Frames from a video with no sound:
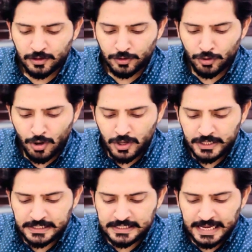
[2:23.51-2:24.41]

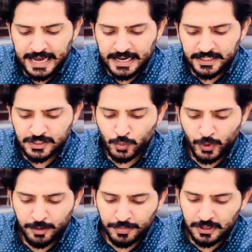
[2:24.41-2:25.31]
Noise, Alex
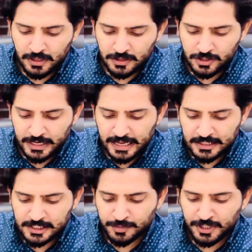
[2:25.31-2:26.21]
Webel
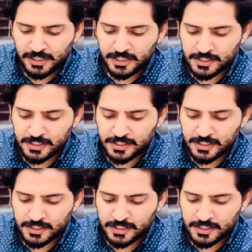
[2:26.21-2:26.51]
tells me,